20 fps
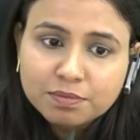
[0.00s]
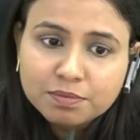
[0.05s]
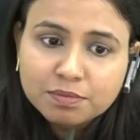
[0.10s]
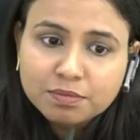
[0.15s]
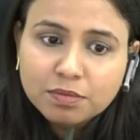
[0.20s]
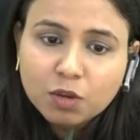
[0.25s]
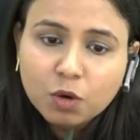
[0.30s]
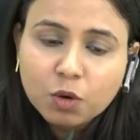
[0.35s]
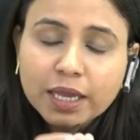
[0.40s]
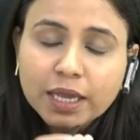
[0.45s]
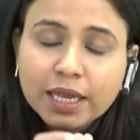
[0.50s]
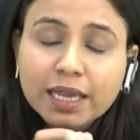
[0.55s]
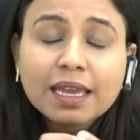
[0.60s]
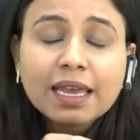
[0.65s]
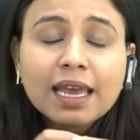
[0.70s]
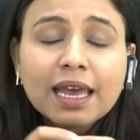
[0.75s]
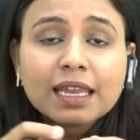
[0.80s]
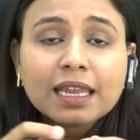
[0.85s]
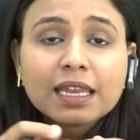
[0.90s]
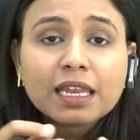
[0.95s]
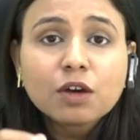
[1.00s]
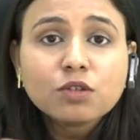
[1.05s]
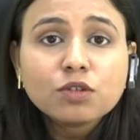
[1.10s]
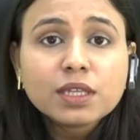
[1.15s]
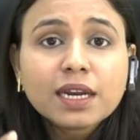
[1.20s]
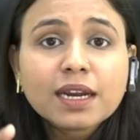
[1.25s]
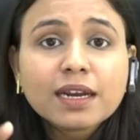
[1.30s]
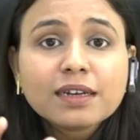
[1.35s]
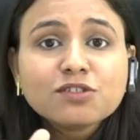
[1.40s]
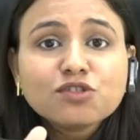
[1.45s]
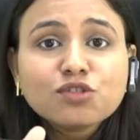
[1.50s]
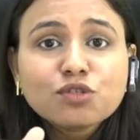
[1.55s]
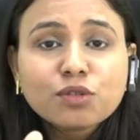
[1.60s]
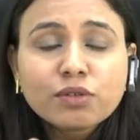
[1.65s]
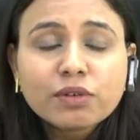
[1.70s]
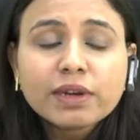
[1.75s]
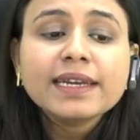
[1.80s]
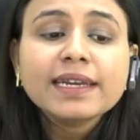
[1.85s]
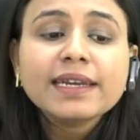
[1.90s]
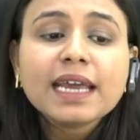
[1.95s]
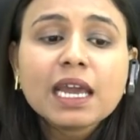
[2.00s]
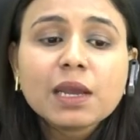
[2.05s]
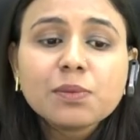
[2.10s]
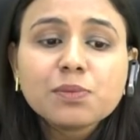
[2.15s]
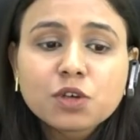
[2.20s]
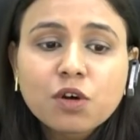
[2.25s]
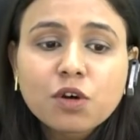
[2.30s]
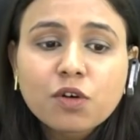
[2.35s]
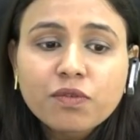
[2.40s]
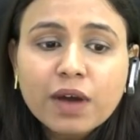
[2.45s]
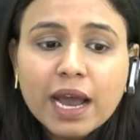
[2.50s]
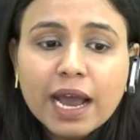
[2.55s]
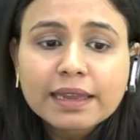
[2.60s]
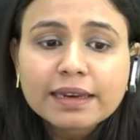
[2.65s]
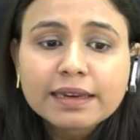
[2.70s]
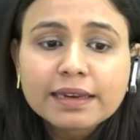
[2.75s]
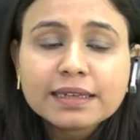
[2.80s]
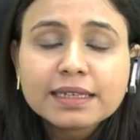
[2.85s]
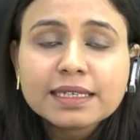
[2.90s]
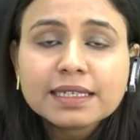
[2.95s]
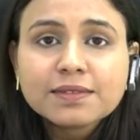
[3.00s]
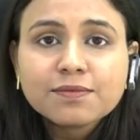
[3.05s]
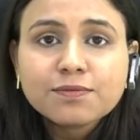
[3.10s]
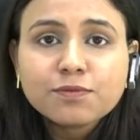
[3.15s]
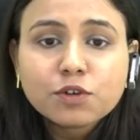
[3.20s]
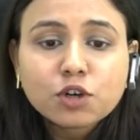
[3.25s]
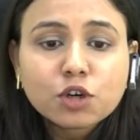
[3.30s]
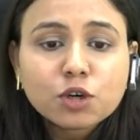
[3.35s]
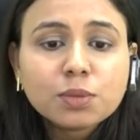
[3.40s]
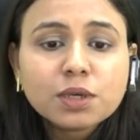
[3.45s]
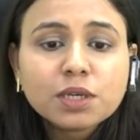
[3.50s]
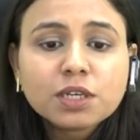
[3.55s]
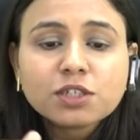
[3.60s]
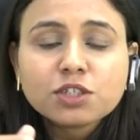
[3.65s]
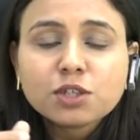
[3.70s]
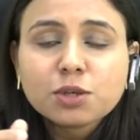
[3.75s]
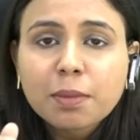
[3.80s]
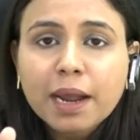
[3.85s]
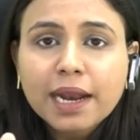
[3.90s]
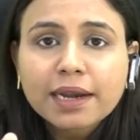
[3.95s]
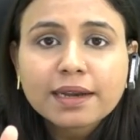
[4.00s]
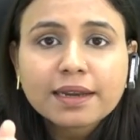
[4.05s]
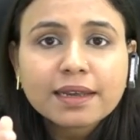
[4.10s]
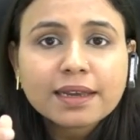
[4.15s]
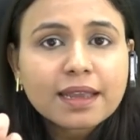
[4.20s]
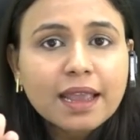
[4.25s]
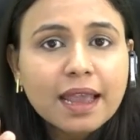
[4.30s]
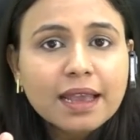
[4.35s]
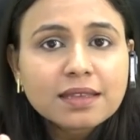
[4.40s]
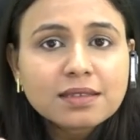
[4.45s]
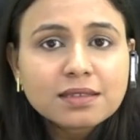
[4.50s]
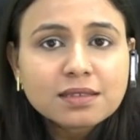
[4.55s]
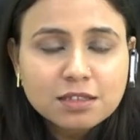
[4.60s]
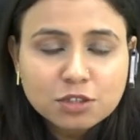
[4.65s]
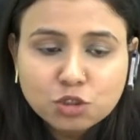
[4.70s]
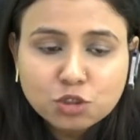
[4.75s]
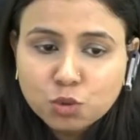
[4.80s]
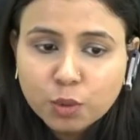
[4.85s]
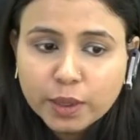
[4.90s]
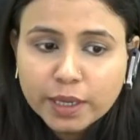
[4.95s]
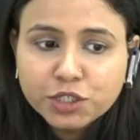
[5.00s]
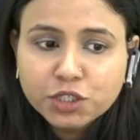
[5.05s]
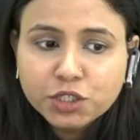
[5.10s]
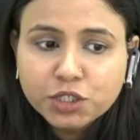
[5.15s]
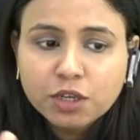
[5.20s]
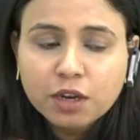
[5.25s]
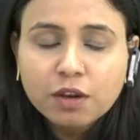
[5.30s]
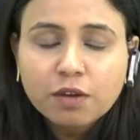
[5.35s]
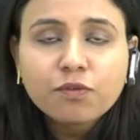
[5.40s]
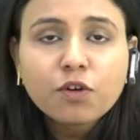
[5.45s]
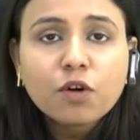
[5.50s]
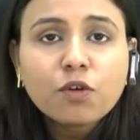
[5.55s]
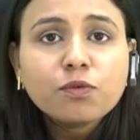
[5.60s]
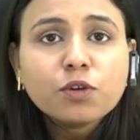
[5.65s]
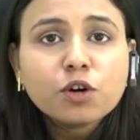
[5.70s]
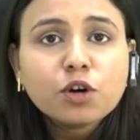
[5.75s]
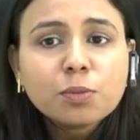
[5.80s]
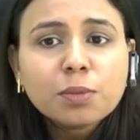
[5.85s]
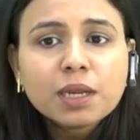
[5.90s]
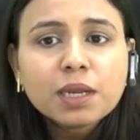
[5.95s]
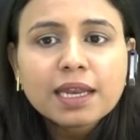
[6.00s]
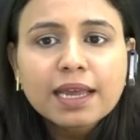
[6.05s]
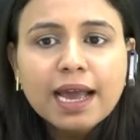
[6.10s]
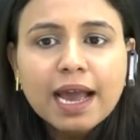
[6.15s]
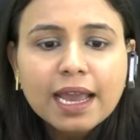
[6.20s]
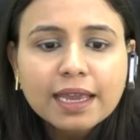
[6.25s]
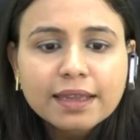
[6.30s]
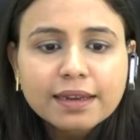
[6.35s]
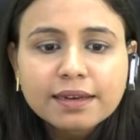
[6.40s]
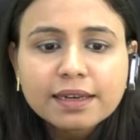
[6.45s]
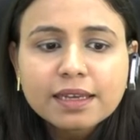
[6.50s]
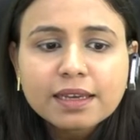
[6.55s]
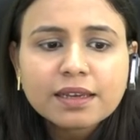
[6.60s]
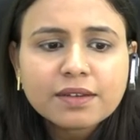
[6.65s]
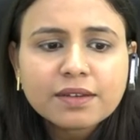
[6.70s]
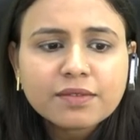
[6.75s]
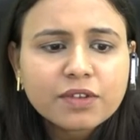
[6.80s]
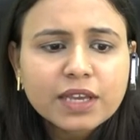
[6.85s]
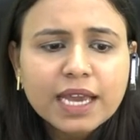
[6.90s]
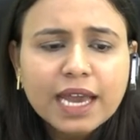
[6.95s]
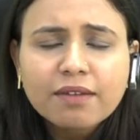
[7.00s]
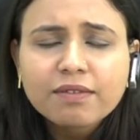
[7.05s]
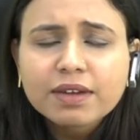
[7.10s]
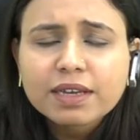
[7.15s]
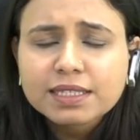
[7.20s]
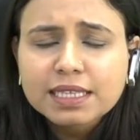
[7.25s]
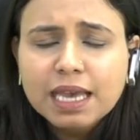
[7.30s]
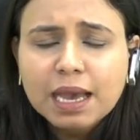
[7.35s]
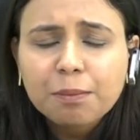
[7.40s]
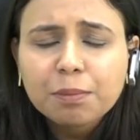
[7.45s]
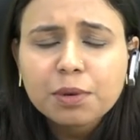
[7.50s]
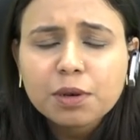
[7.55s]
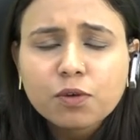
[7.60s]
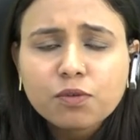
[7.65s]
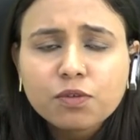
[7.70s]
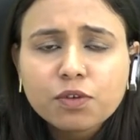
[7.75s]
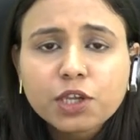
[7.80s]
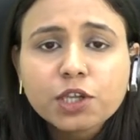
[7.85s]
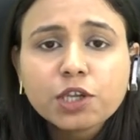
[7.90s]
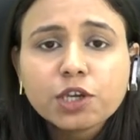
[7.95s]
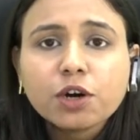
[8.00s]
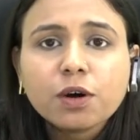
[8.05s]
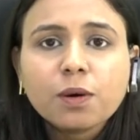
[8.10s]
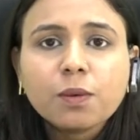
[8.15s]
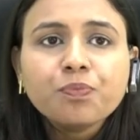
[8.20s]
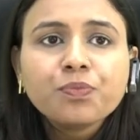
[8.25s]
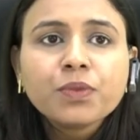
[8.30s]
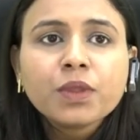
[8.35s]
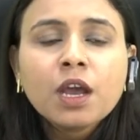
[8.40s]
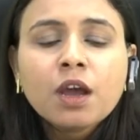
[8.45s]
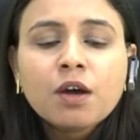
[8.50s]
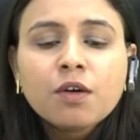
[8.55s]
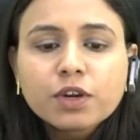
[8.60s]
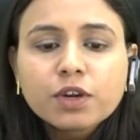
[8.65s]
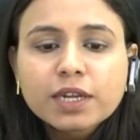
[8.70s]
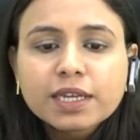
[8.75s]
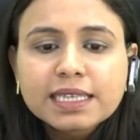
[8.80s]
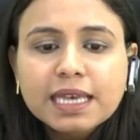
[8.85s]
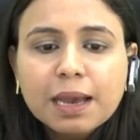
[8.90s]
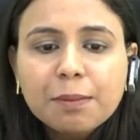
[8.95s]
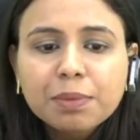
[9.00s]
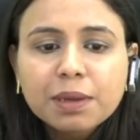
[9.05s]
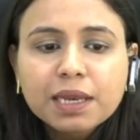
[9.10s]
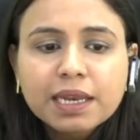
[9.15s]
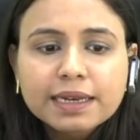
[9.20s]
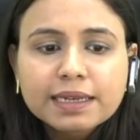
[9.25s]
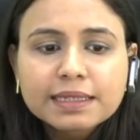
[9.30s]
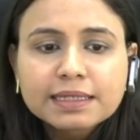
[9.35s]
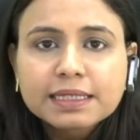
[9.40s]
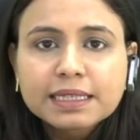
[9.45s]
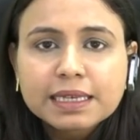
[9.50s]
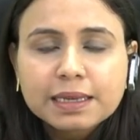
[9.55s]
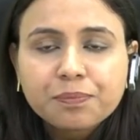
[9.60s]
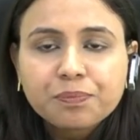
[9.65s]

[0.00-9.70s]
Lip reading: Okay, now there are three types of ironies: verbal, dramatic, and situational. For verbal irony, we have example over here. For example, let's say